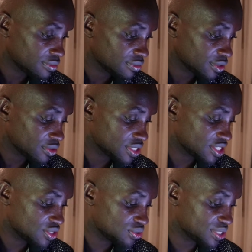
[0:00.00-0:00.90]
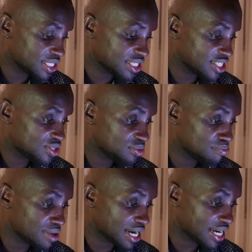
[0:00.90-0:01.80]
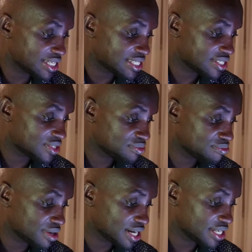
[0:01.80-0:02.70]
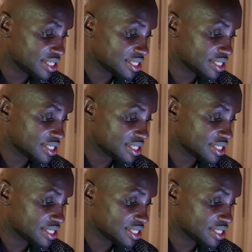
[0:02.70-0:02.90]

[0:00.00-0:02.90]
because it's too bright. It's too bright.